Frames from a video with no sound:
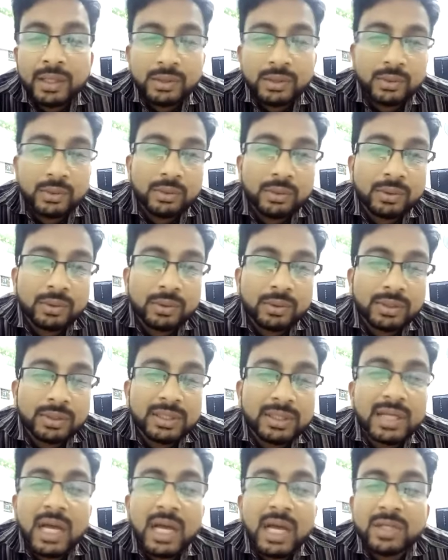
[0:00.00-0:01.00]
So
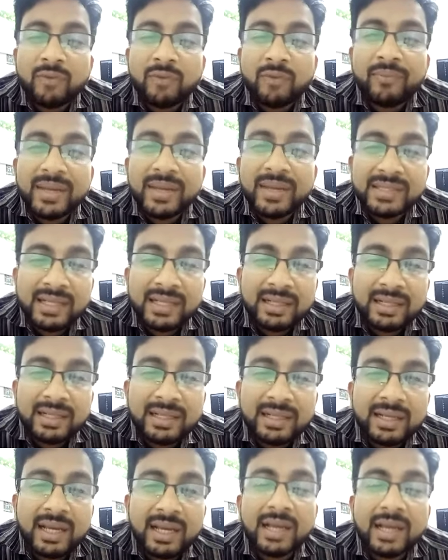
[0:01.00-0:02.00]
chance of
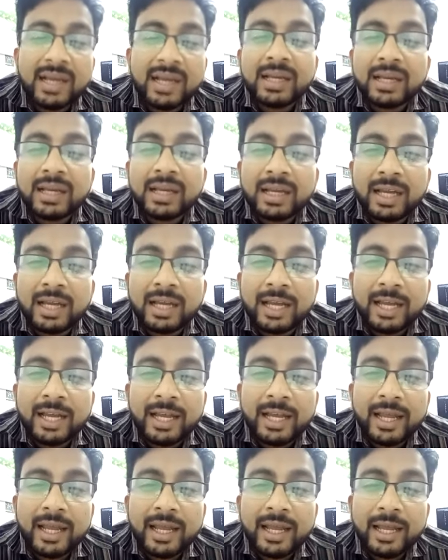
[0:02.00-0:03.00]
placenta,
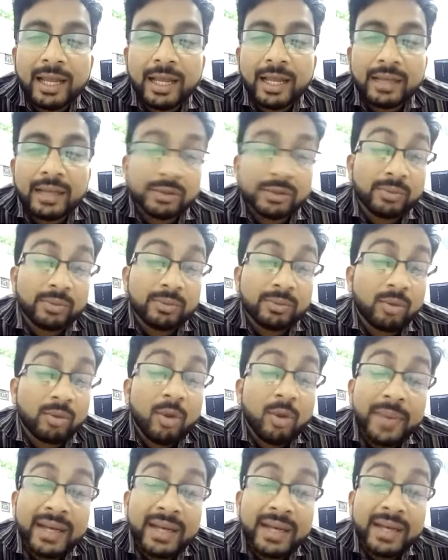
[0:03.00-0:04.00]
so
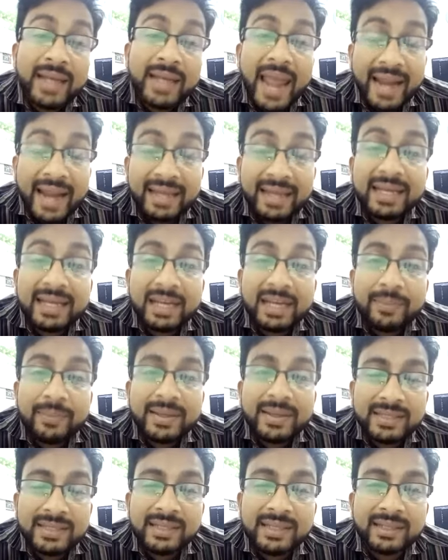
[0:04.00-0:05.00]
morbid adherent
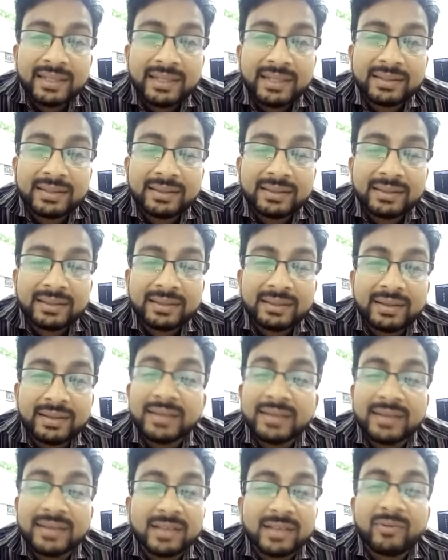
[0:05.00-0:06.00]
placenta
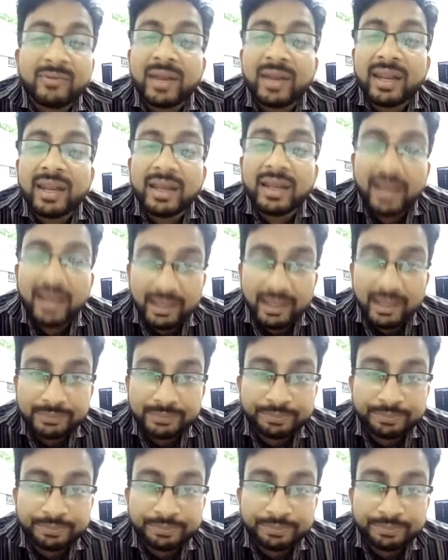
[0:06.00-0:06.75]
risk is very high.